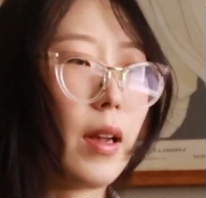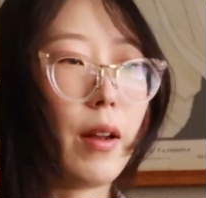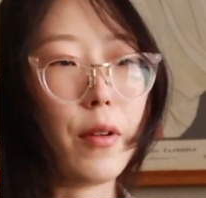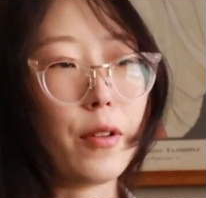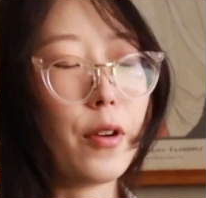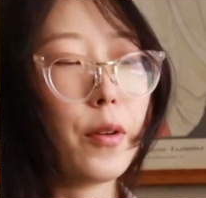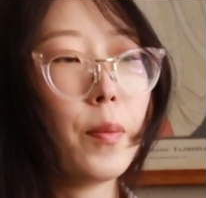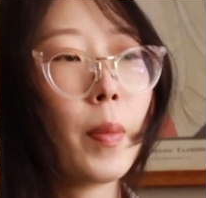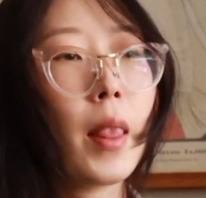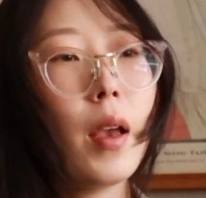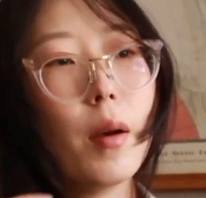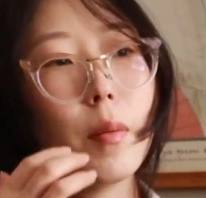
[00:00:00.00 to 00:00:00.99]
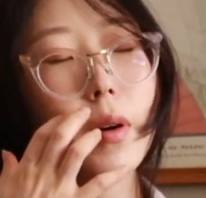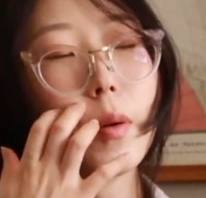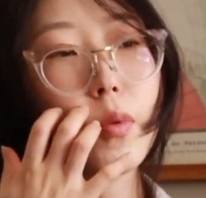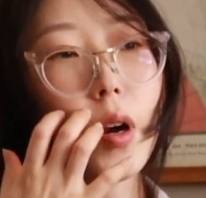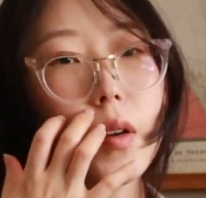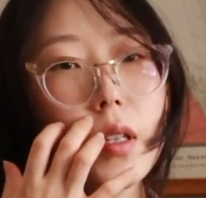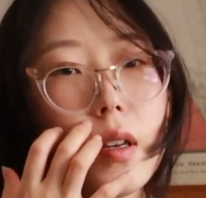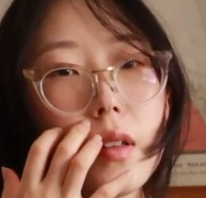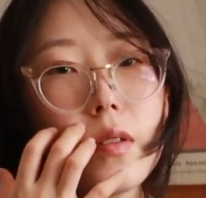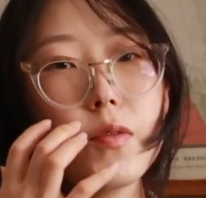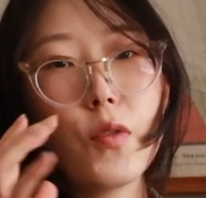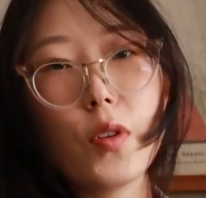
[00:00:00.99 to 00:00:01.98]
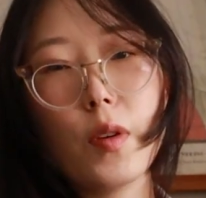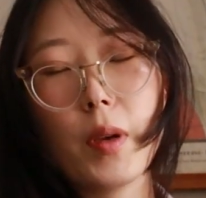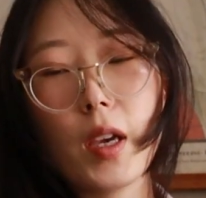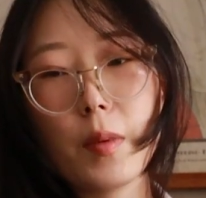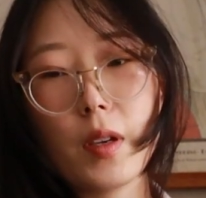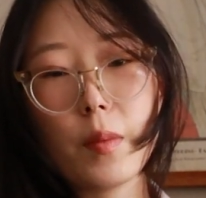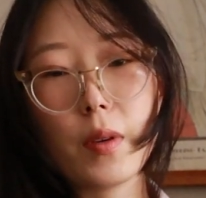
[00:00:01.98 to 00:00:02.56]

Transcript: I don't know. But probably not for the baby,